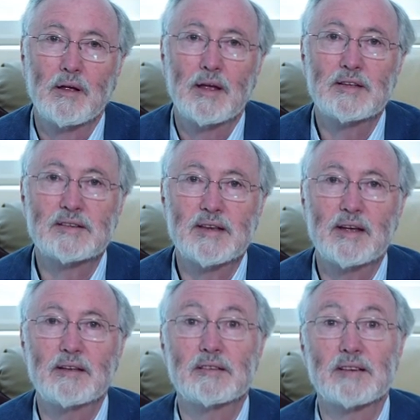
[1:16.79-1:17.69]

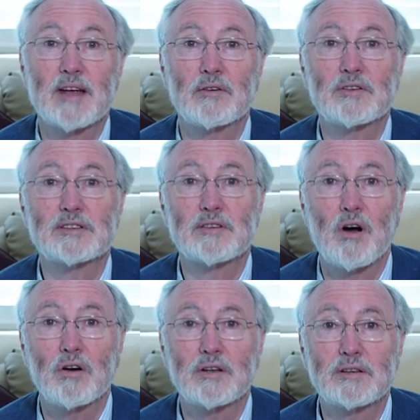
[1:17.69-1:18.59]
Instead, SANRAL is
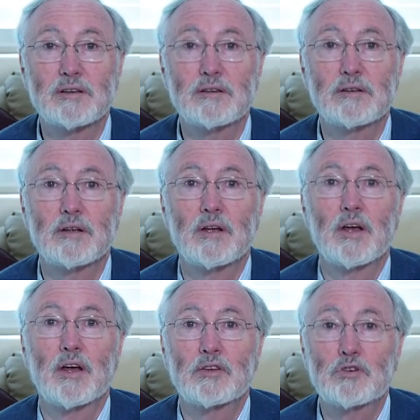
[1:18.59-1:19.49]
targeted
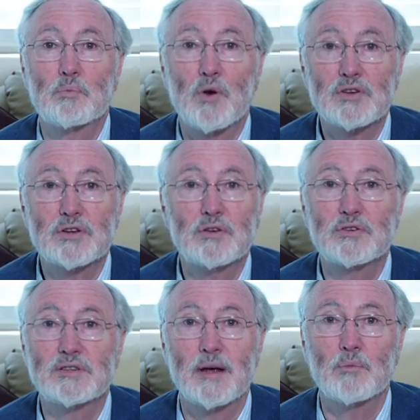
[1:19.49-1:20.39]
to
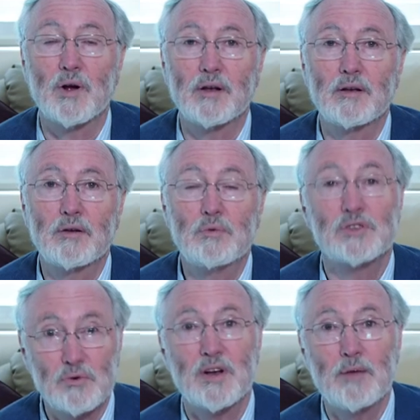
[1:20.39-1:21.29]
prosecute someone who
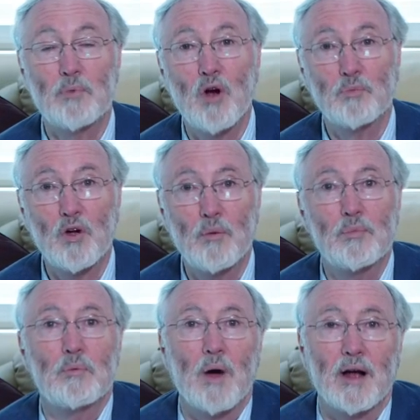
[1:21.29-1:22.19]
is already
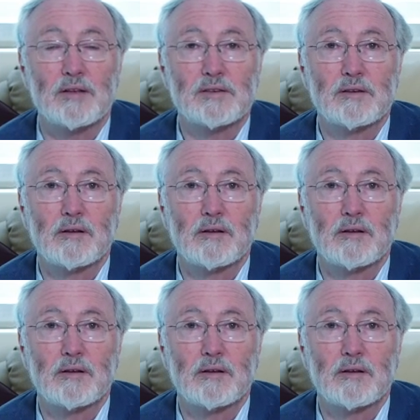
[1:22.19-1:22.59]
compromised.